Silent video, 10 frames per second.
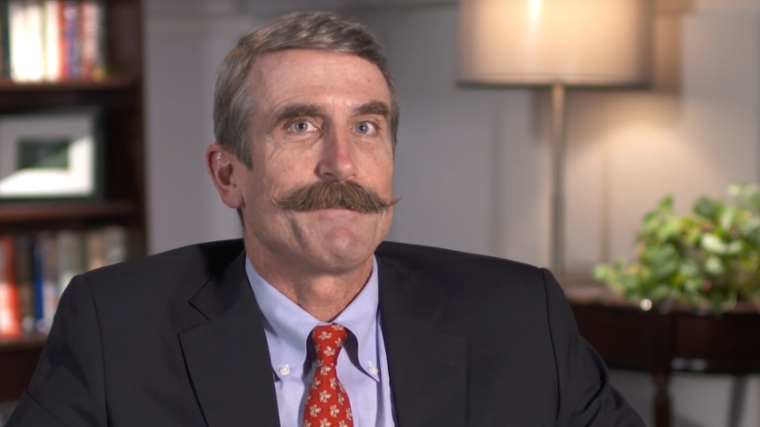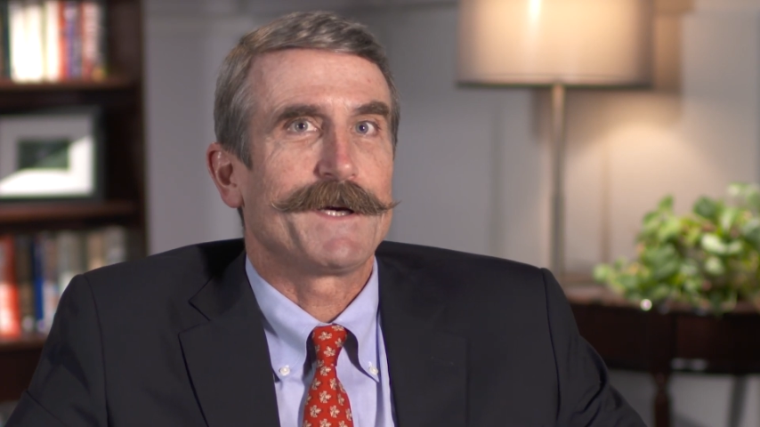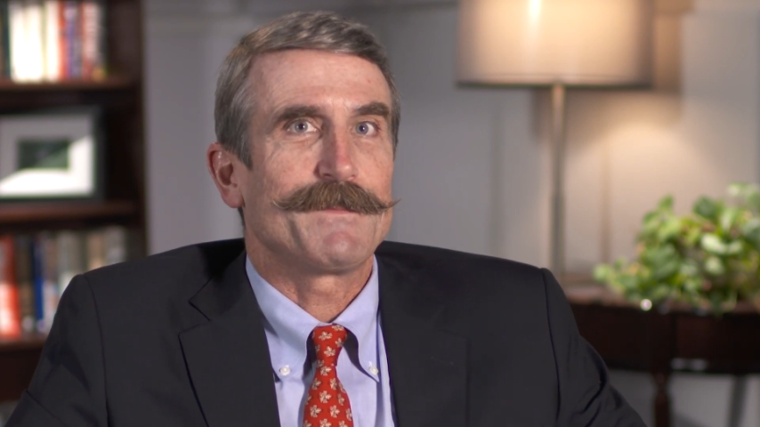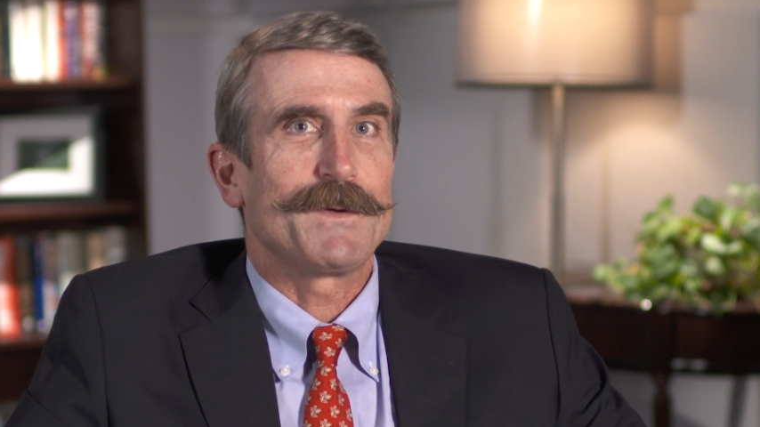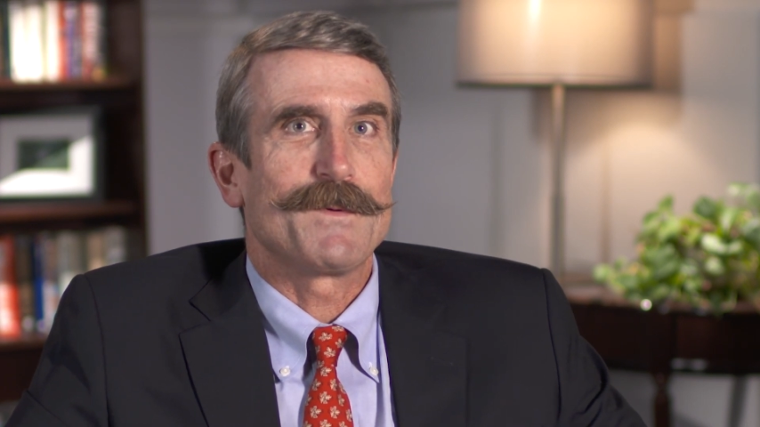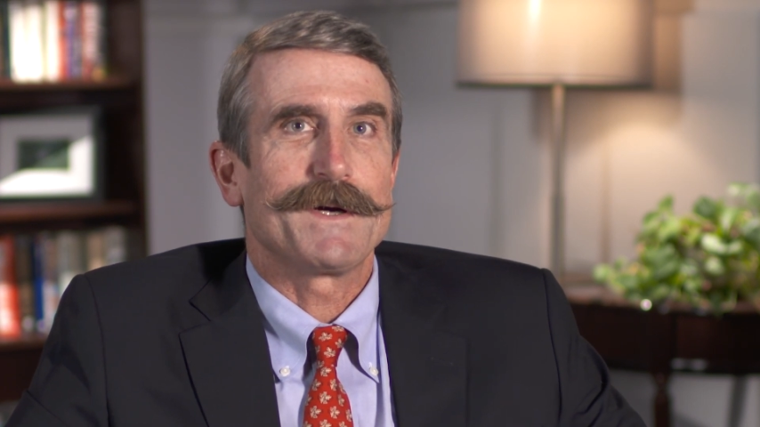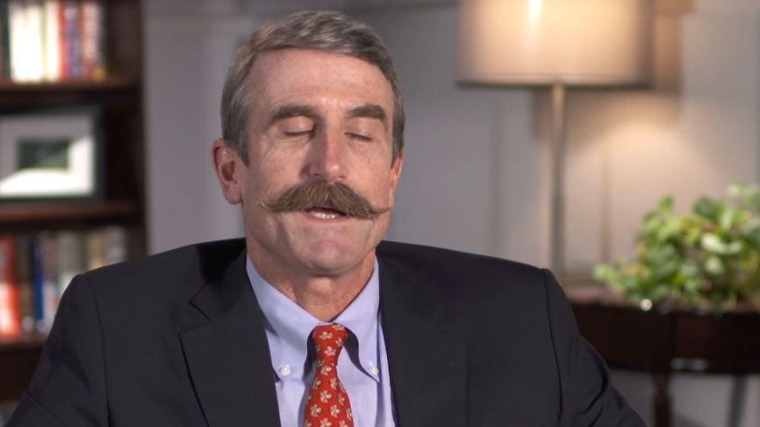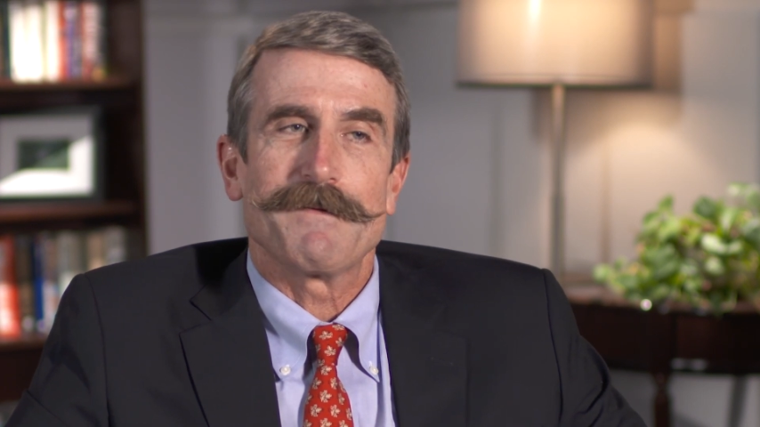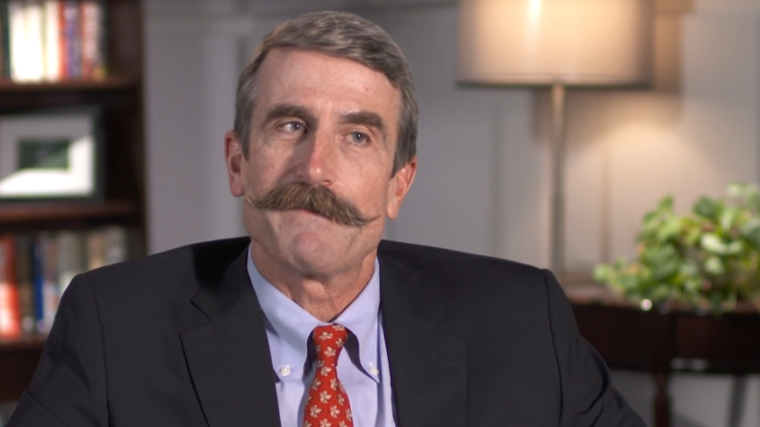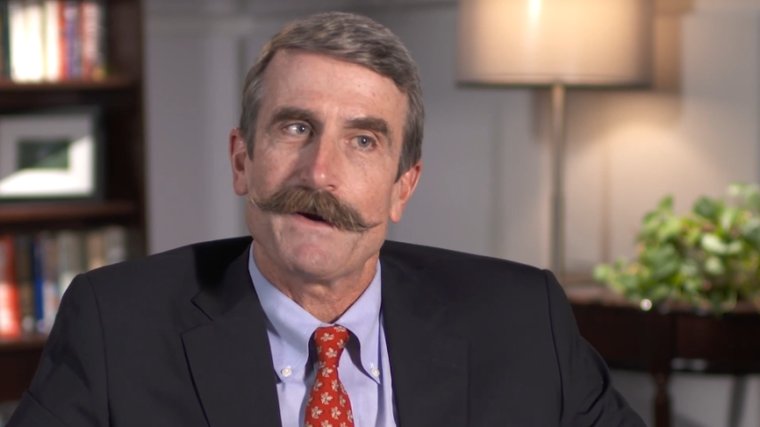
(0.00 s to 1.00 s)
But we
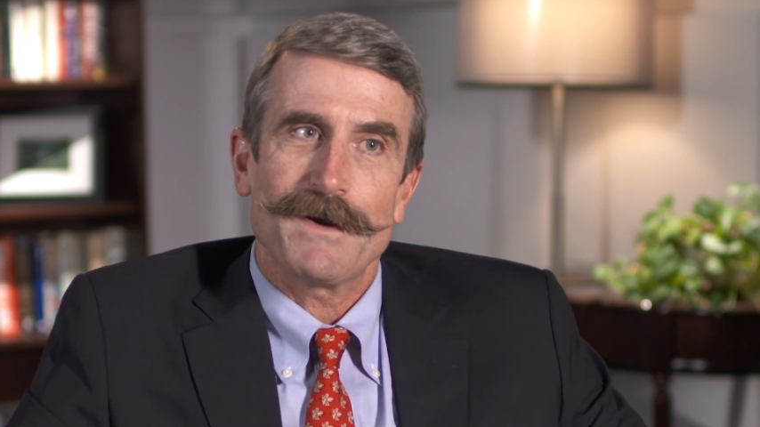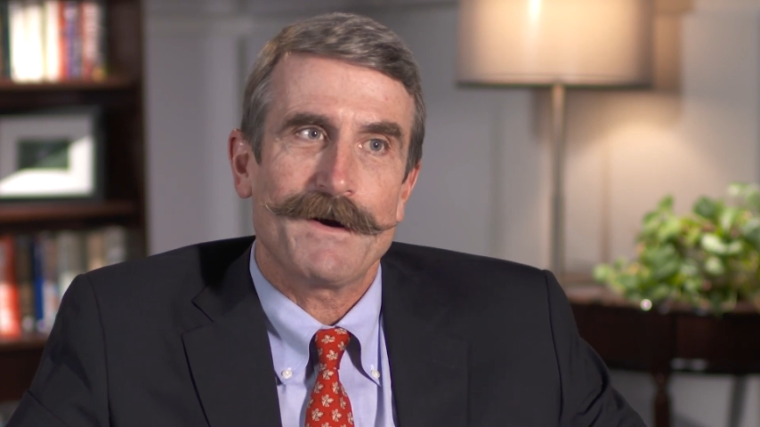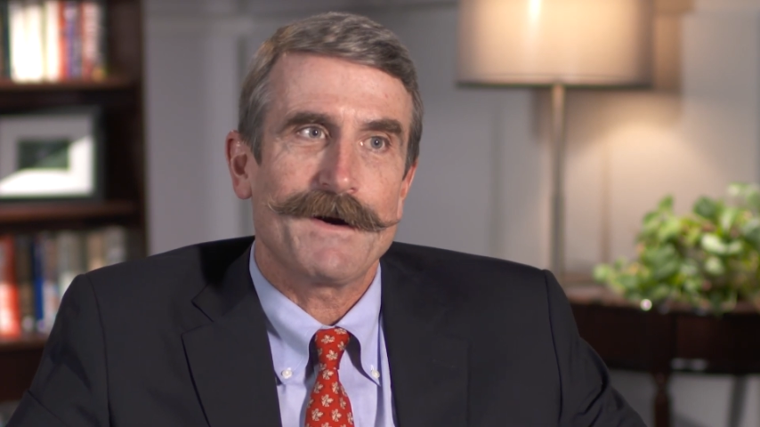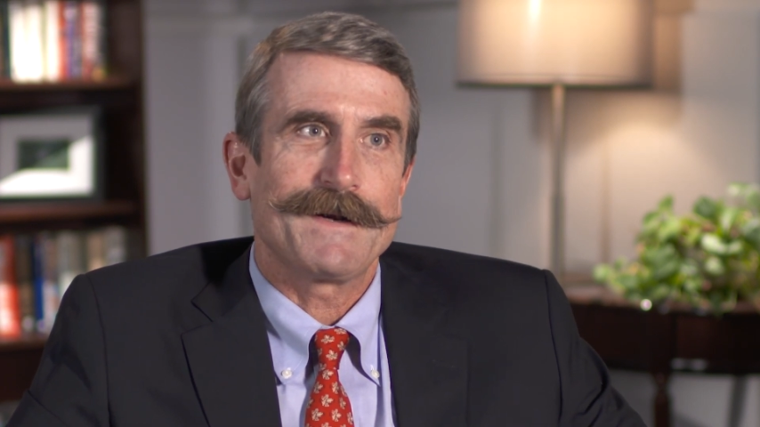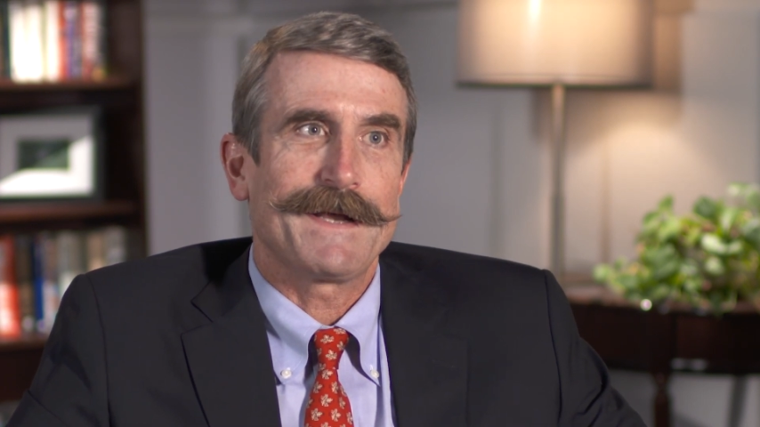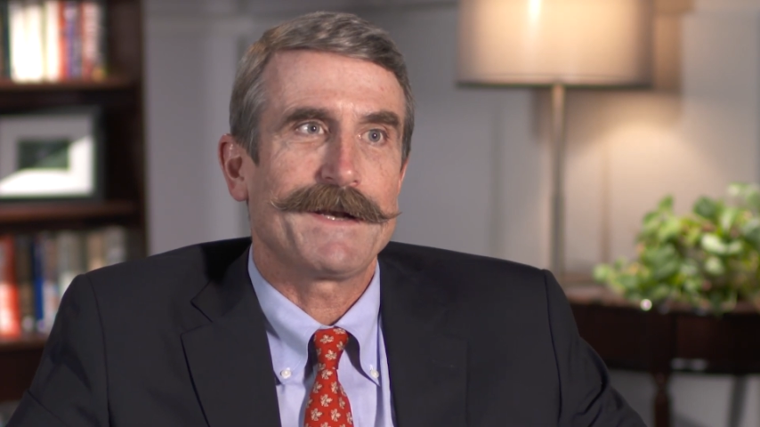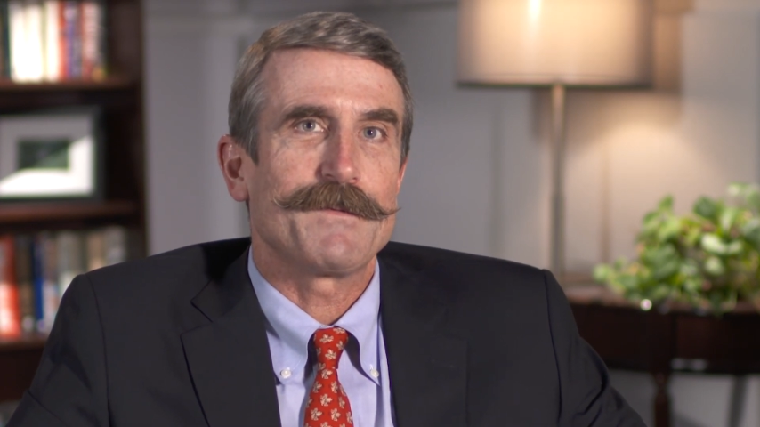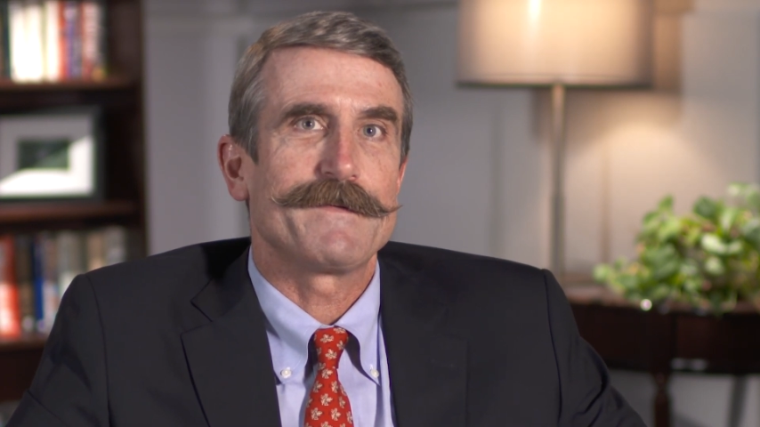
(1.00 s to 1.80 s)
work very hard at it.